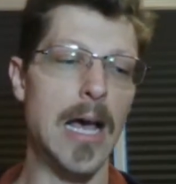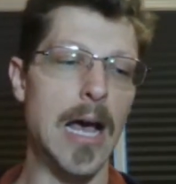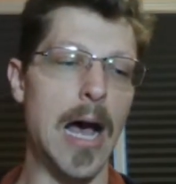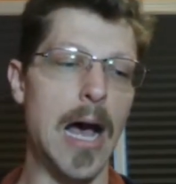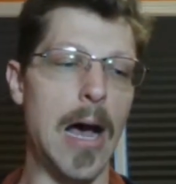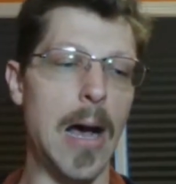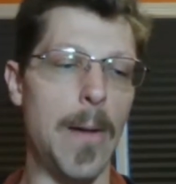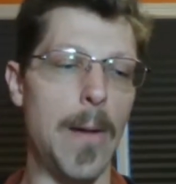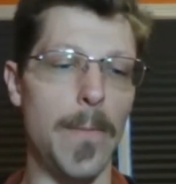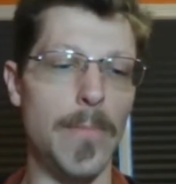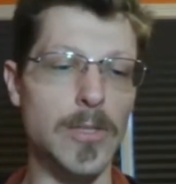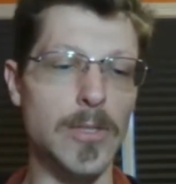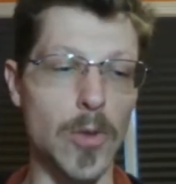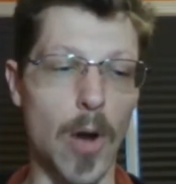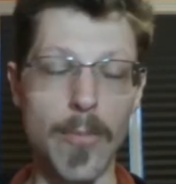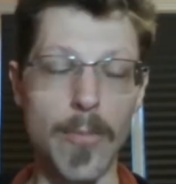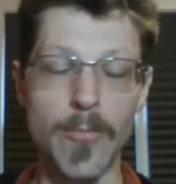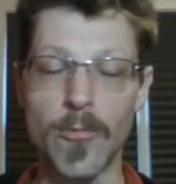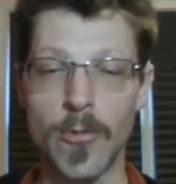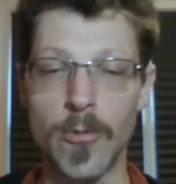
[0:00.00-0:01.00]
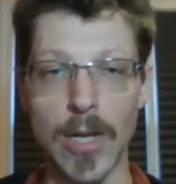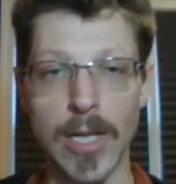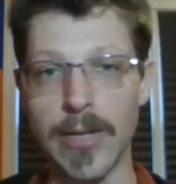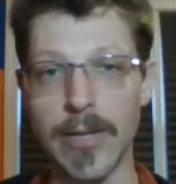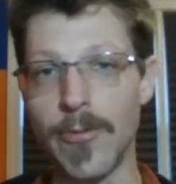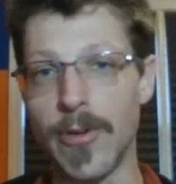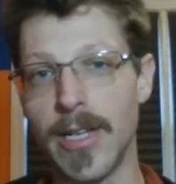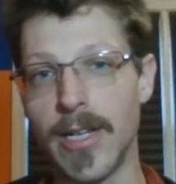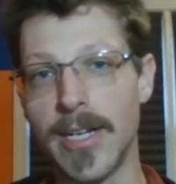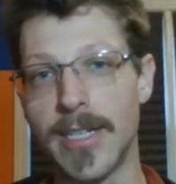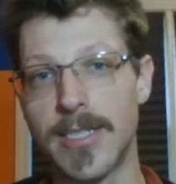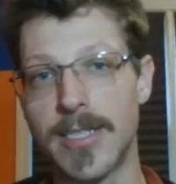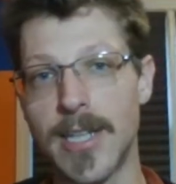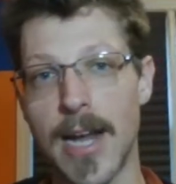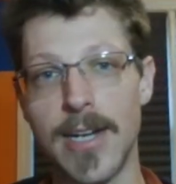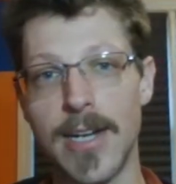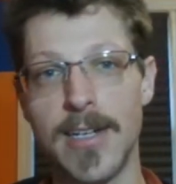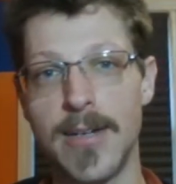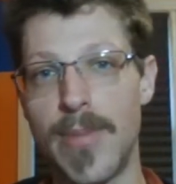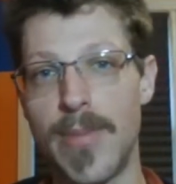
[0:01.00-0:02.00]
So I'm really, really
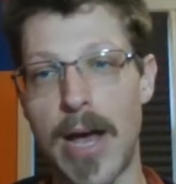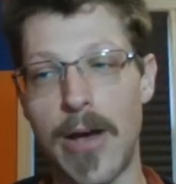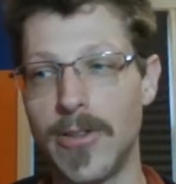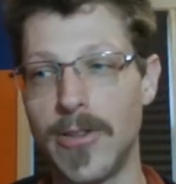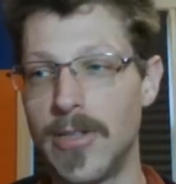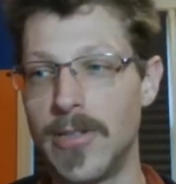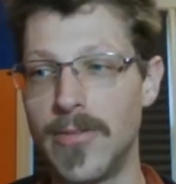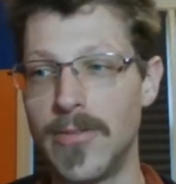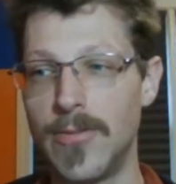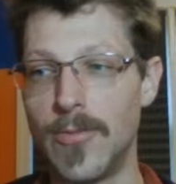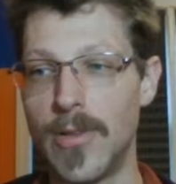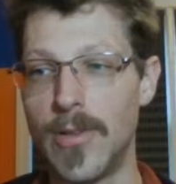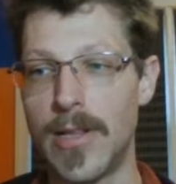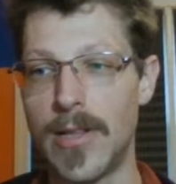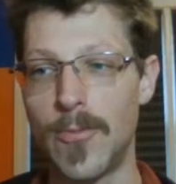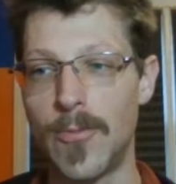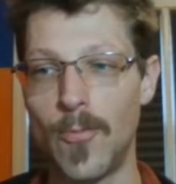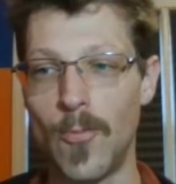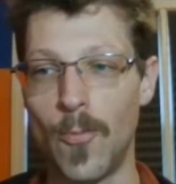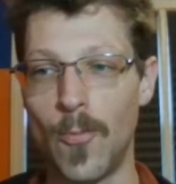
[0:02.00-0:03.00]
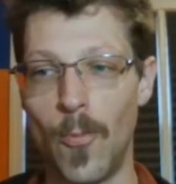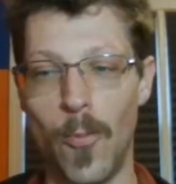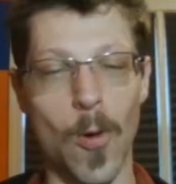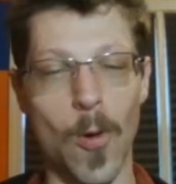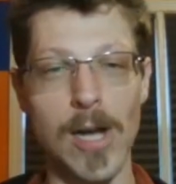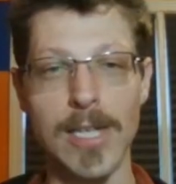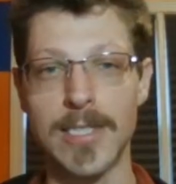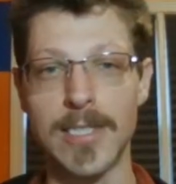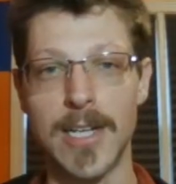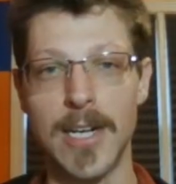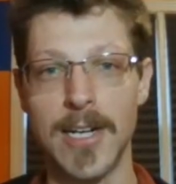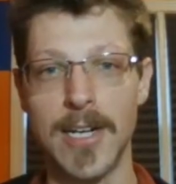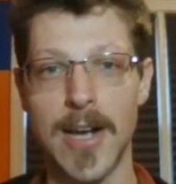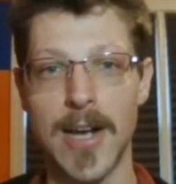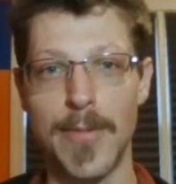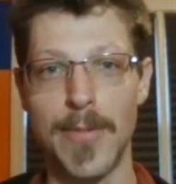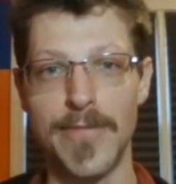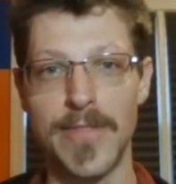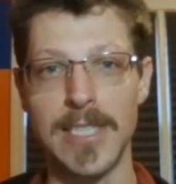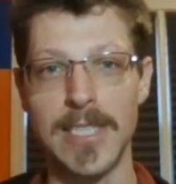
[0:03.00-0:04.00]
excited about what's going to
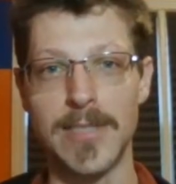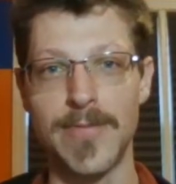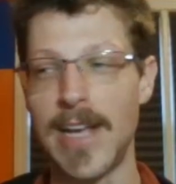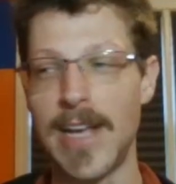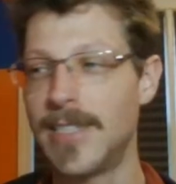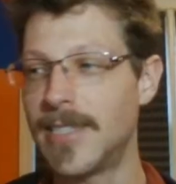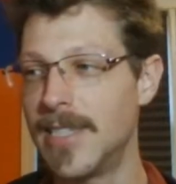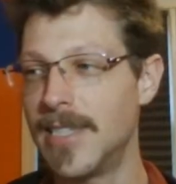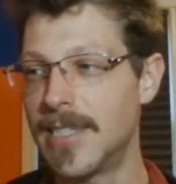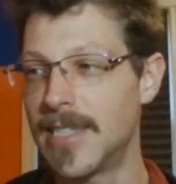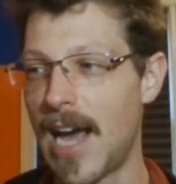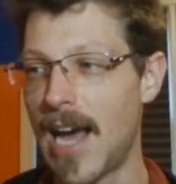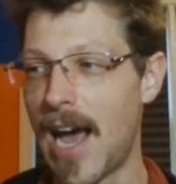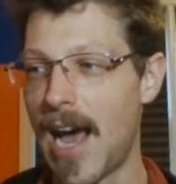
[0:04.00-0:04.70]
come of these vases.